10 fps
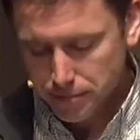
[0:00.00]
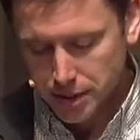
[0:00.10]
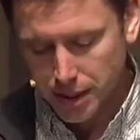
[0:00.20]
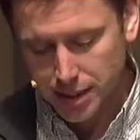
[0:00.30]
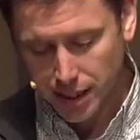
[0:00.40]

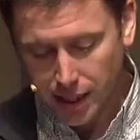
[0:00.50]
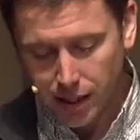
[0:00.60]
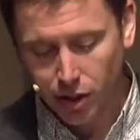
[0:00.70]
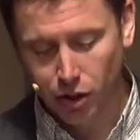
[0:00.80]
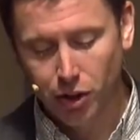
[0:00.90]
And it's
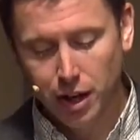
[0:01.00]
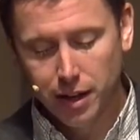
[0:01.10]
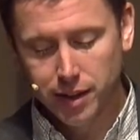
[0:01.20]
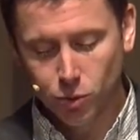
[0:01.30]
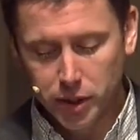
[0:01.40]
here
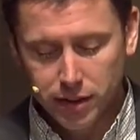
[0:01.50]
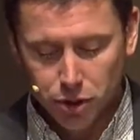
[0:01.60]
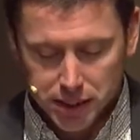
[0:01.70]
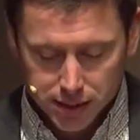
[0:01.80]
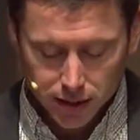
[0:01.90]
that
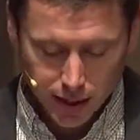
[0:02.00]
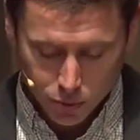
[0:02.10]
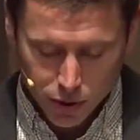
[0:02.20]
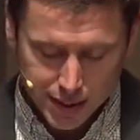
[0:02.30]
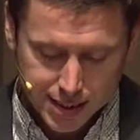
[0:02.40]

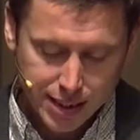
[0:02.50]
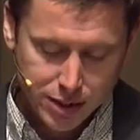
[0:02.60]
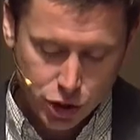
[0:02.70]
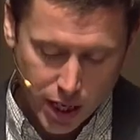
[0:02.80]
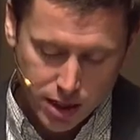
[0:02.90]
we
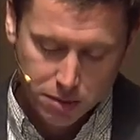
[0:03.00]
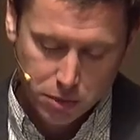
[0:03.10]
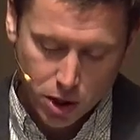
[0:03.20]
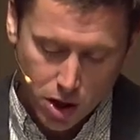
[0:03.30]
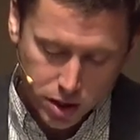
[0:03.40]
see Jacob
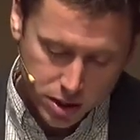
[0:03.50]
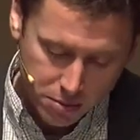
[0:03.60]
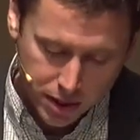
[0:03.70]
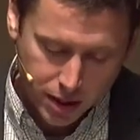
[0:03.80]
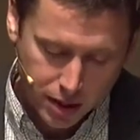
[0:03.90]
calls
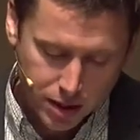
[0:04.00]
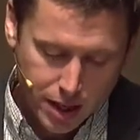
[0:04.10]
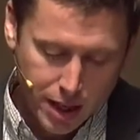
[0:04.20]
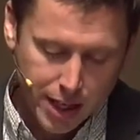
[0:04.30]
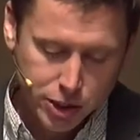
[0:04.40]
them in.
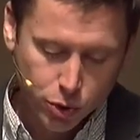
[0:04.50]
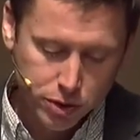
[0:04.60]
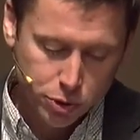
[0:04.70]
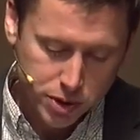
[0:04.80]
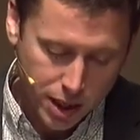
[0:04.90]
He's
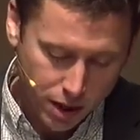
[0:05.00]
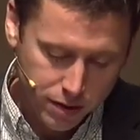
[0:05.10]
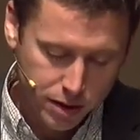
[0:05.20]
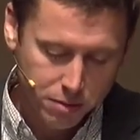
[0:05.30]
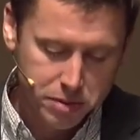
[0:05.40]
going to tell
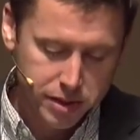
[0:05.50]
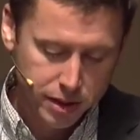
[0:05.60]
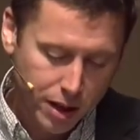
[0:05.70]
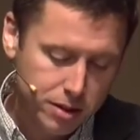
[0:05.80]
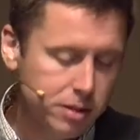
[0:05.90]
them,
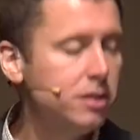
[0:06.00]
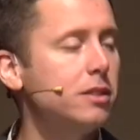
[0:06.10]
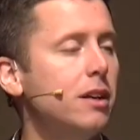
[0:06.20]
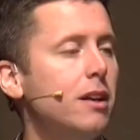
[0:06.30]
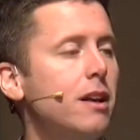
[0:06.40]

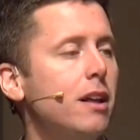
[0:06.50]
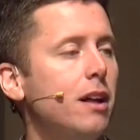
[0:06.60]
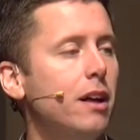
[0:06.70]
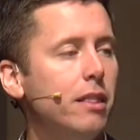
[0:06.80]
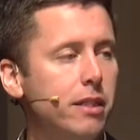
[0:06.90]
sons,
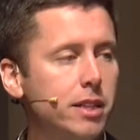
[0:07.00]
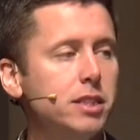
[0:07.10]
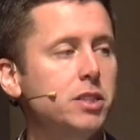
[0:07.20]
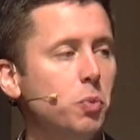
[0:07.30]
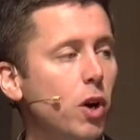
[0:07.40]

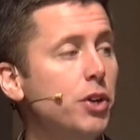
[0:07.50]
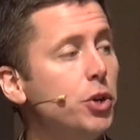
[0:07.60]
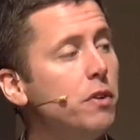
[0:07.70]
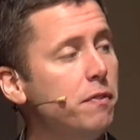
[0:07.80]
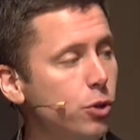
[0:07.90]
this is what
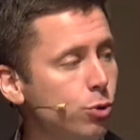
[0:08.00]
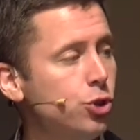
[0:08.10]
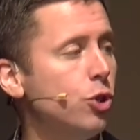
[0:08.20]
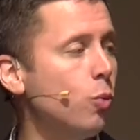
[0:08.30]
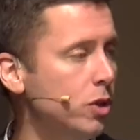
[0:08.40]
your
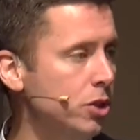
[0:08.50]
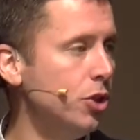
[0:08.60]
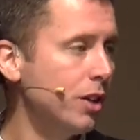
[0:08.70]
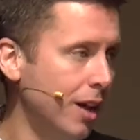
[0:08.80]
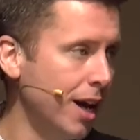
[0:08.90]
future will
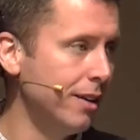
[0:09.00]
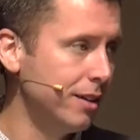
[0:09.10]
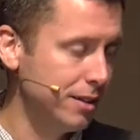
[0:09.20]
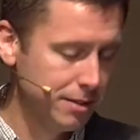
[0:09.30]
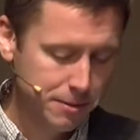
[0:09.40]
look
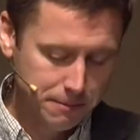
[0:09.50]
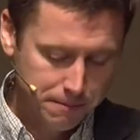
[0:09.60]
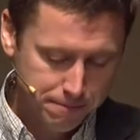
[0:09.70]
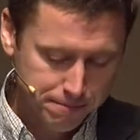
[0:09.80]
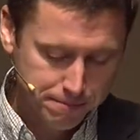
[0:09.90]
like.
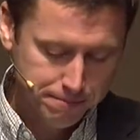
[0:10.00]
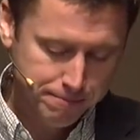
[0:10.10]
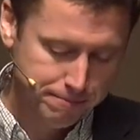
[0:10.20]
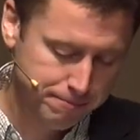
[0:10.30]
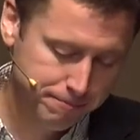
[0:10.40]

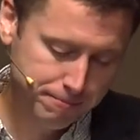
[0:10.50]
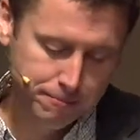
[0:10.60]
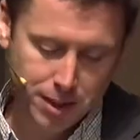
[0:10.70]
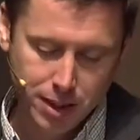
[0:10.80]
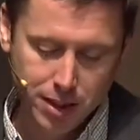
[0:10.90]

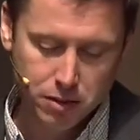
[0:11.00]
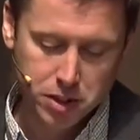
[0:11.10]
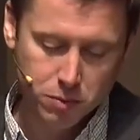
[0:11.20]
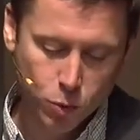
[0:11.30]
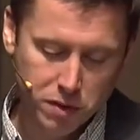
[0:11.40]
And he gives
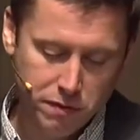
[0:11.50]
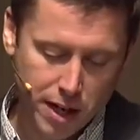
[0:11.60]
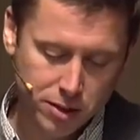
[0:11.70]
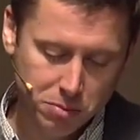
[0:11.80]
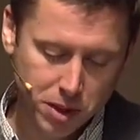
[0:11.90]
them one
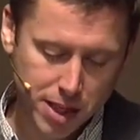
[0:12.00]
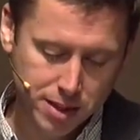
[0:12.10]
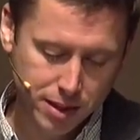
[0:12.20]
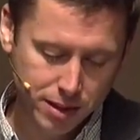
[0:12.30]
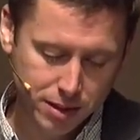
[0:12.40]
final
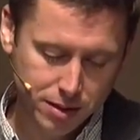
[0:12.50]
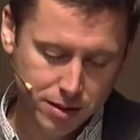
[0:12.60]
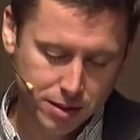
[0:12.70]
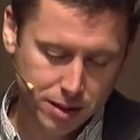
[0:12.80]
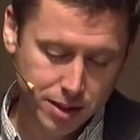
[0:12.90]
blessing,
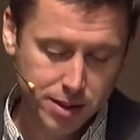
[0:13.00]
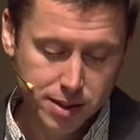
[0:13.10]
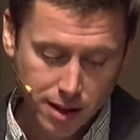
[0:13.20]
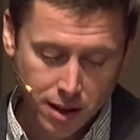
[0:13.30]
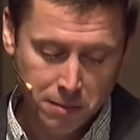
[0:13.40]
and to
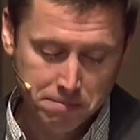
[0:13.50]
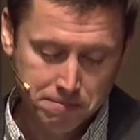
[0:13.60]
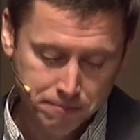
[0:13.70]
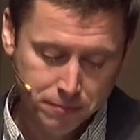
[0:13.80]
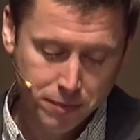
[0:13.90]
some,
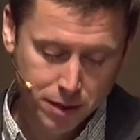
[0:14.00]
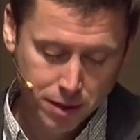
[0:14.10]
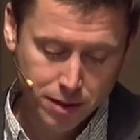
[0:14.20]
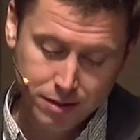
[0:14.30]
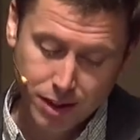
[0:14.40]

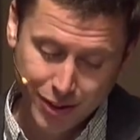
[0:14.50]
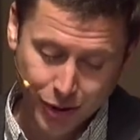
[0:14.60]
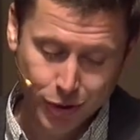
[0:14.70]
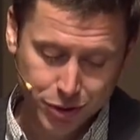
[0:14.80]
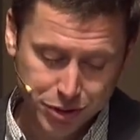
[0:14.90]
a
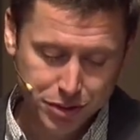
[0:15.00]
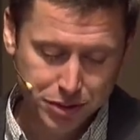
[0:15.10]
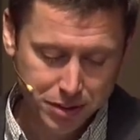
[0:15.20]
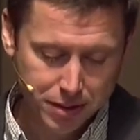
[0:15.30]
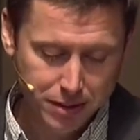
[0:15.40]
curse.